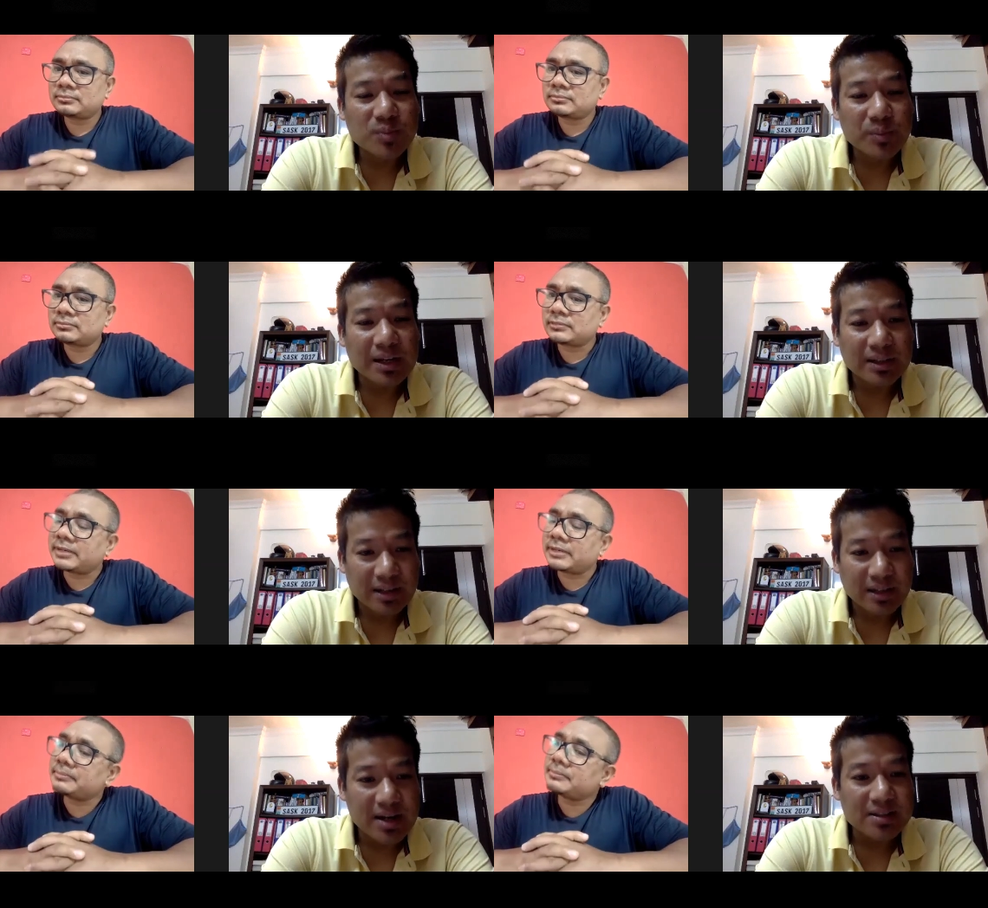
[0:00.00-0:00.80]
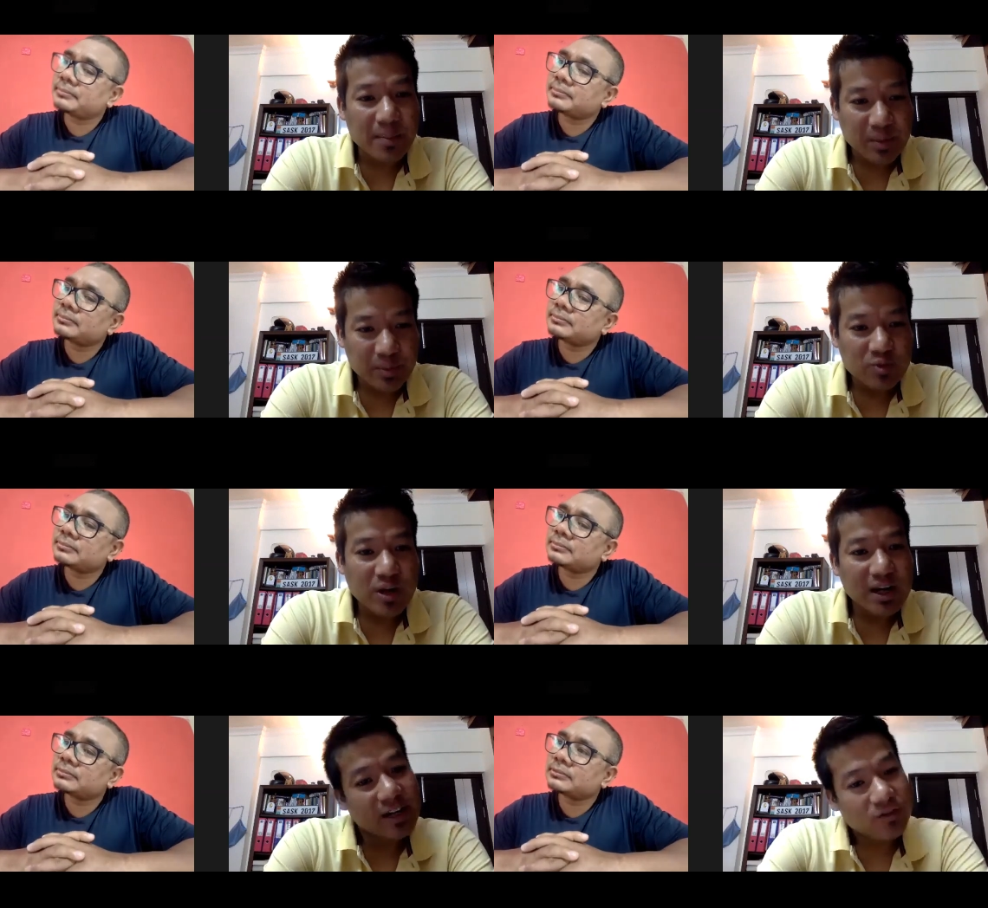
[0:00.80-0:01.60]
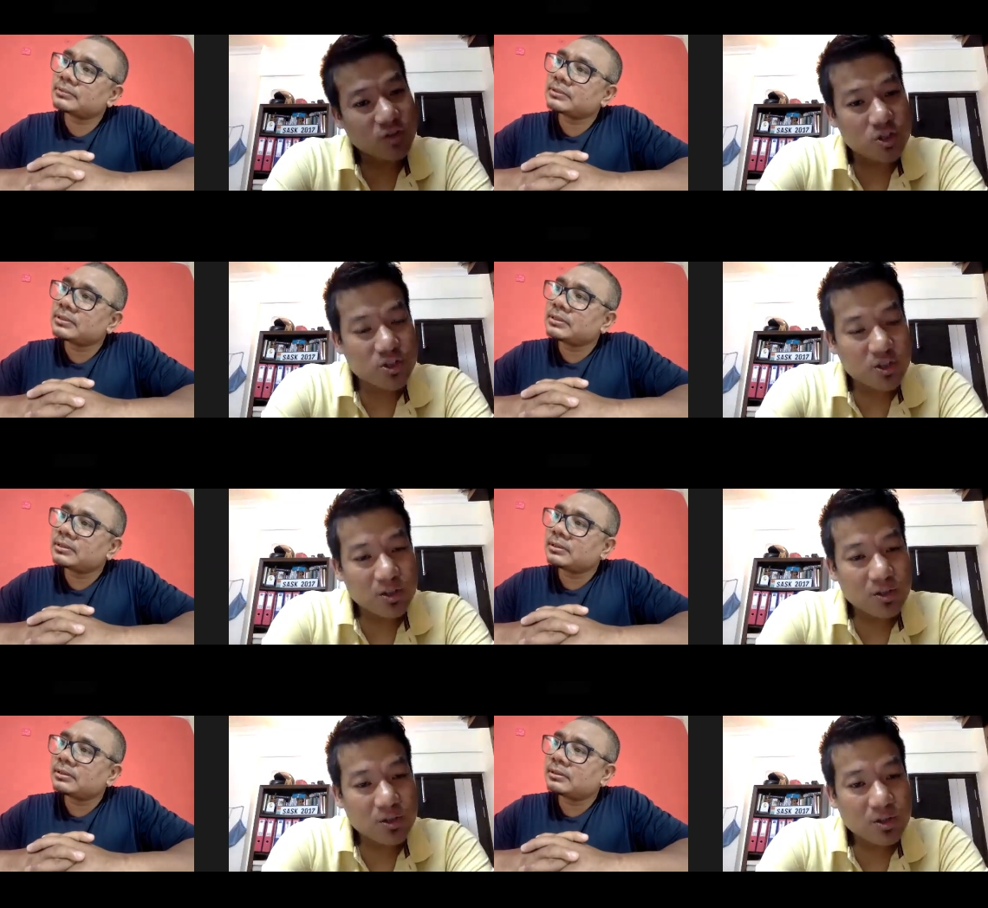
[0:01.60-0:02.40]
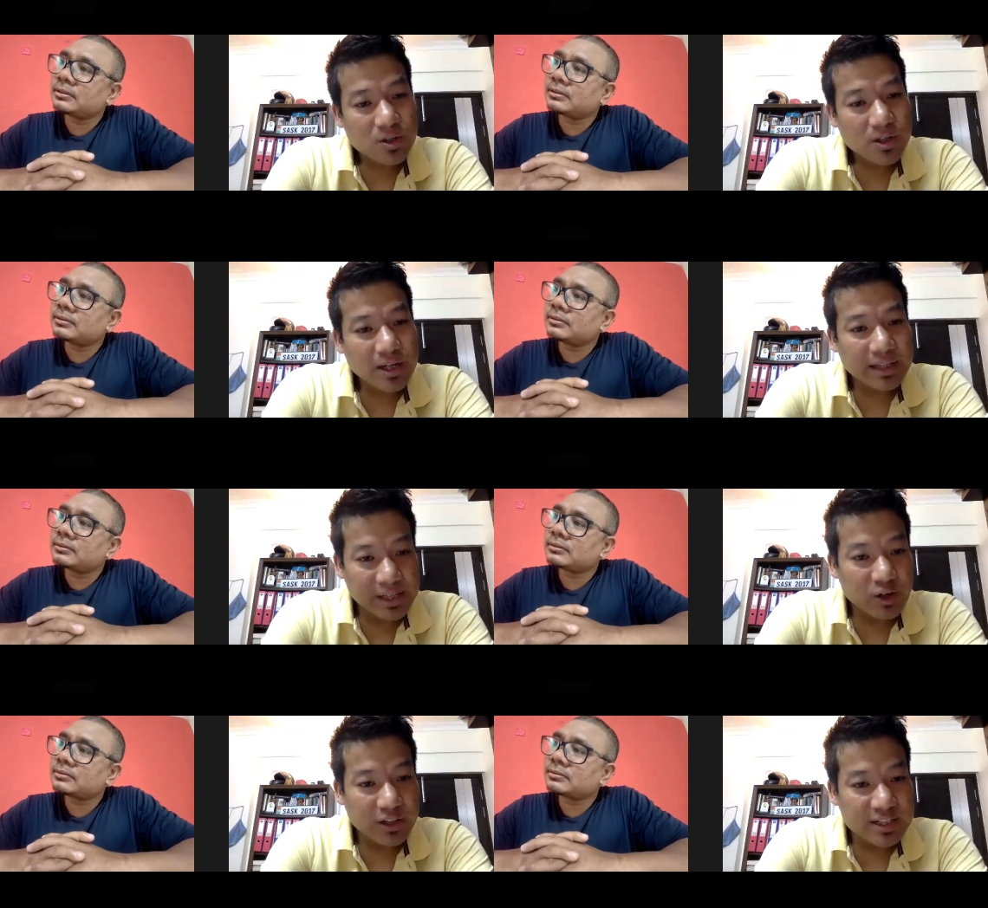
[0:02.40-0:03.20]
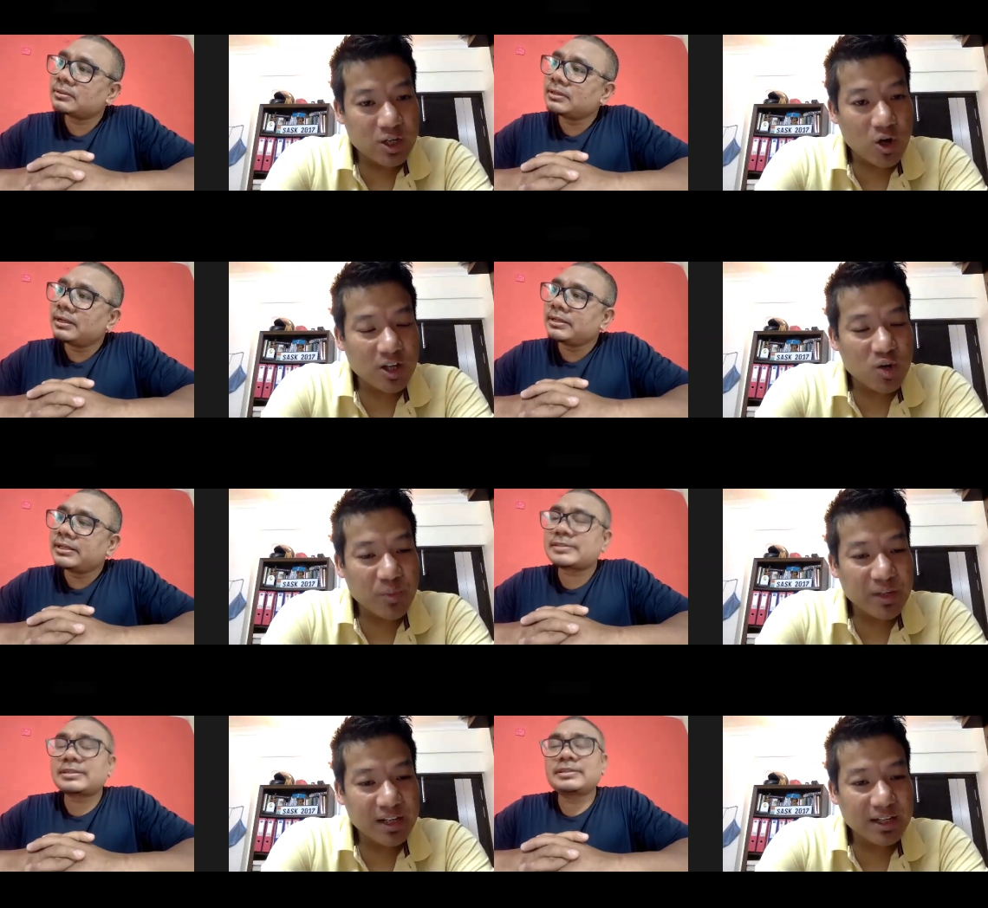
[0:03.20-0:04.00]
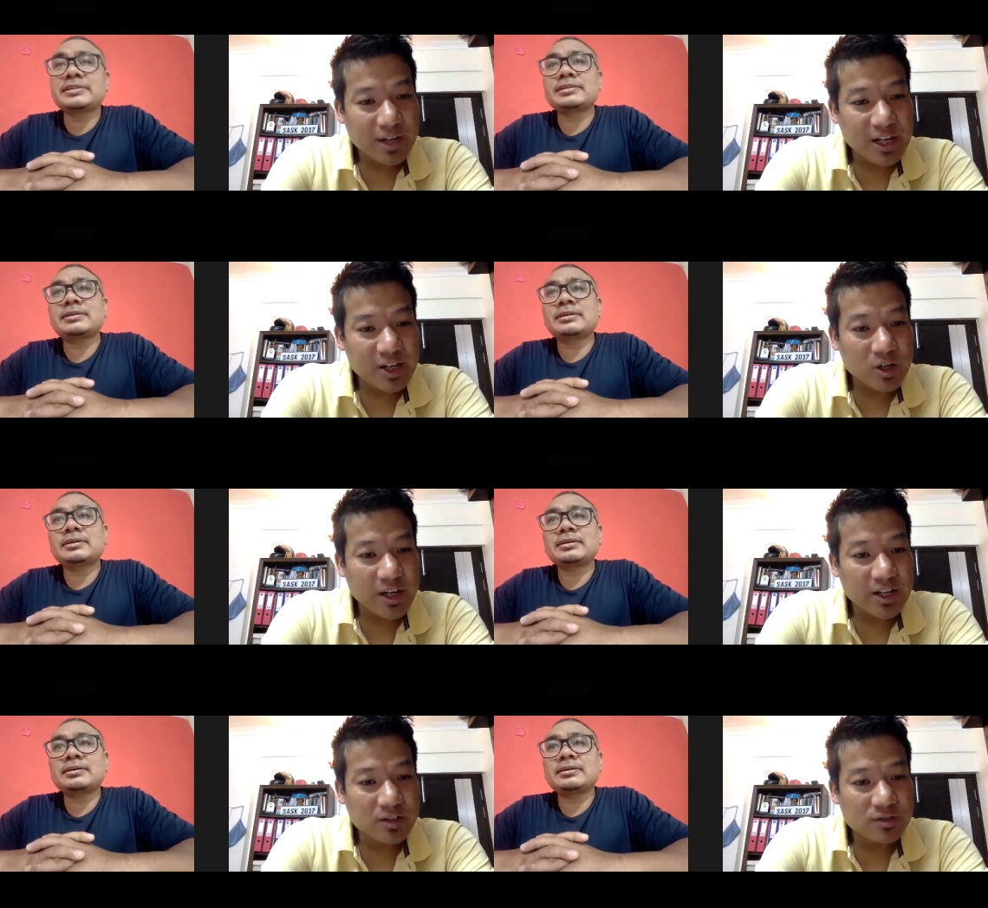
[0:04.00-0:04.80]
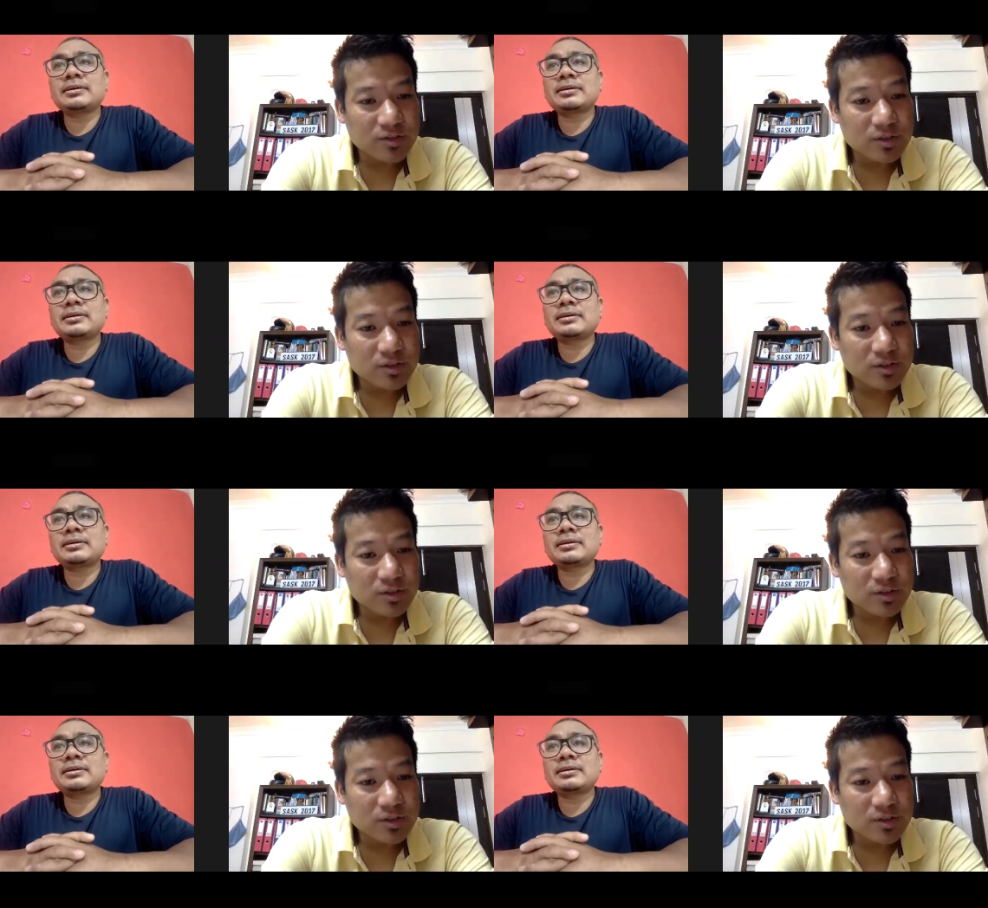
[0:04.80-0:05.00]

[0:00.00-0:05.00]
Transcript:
Speaker 1: people? Yeah. Like, uh, some people who are laid off also in during this lockdown. Yes. laid off.